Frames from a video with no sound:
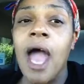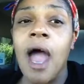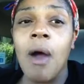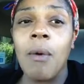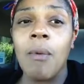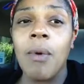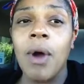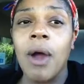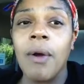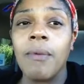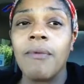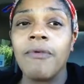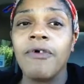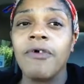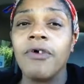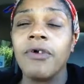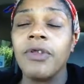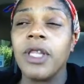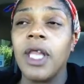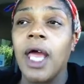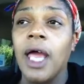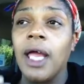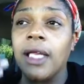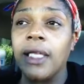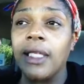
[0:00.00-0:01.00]

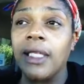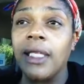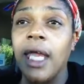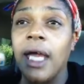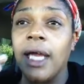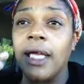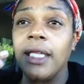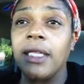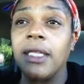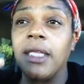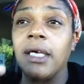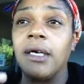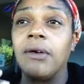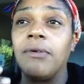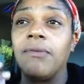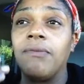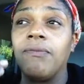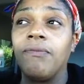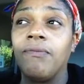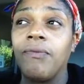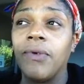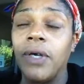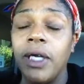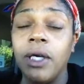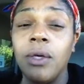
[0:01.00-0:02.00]
however, like the
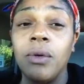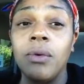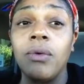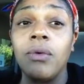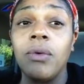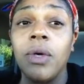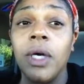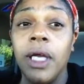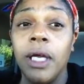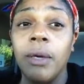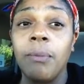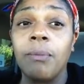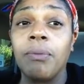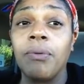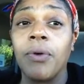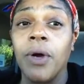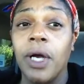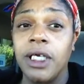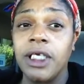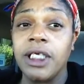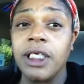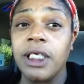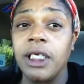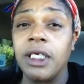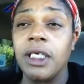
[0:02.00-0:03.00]
real
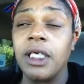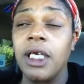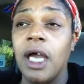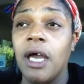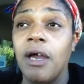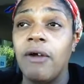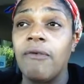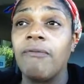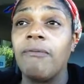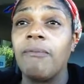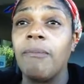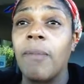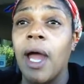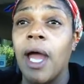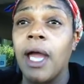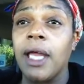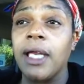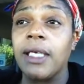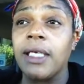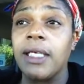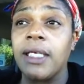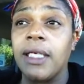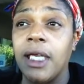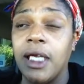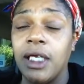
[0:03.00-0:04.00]
impression of
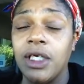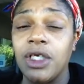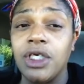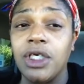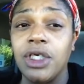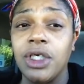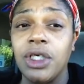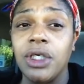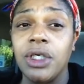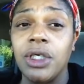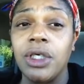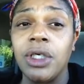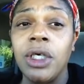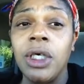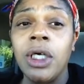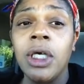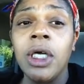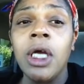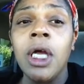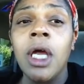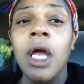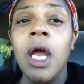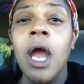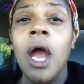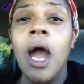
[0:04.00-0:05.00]
my denture,
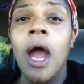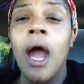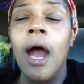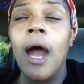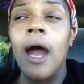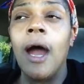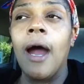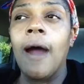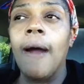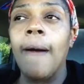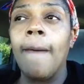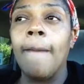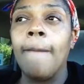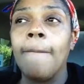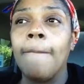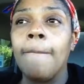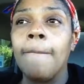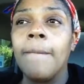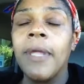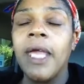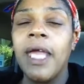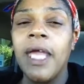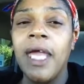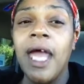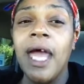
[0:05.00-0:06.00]

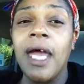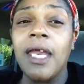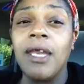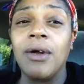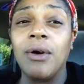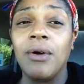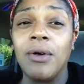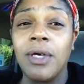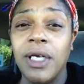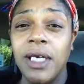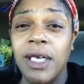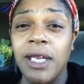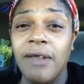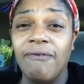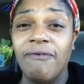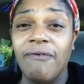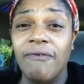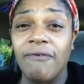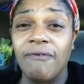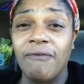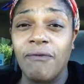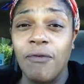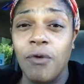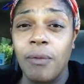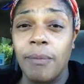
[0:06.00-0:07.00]
he had to hold it in
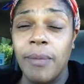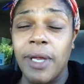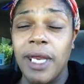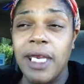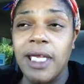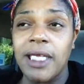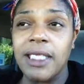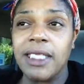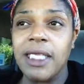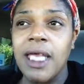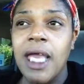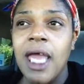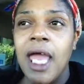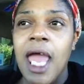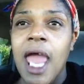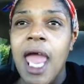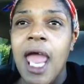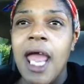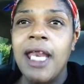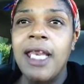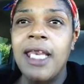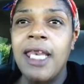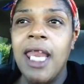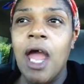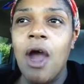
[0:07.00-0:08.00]
for 4 minutes.
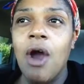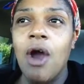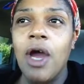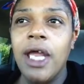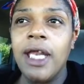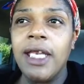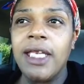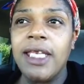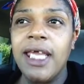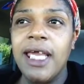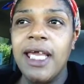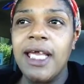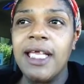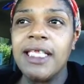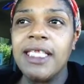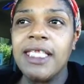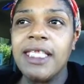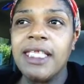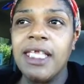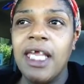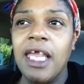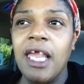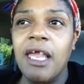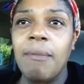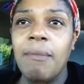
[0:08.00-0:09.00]
Now, it didn't
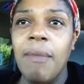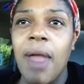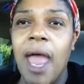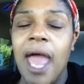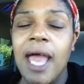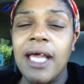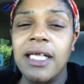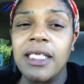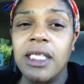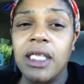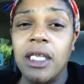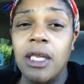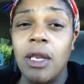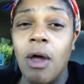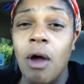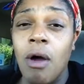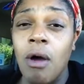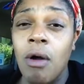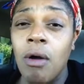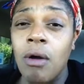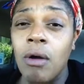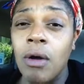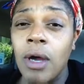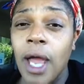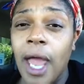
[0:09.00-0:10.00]
seem as
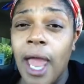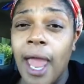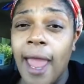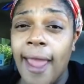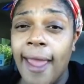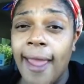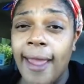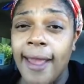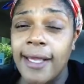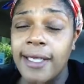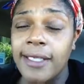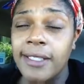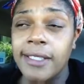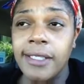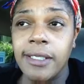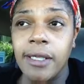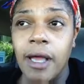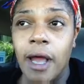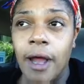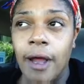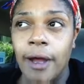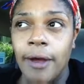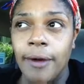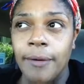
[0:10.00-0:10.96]
long as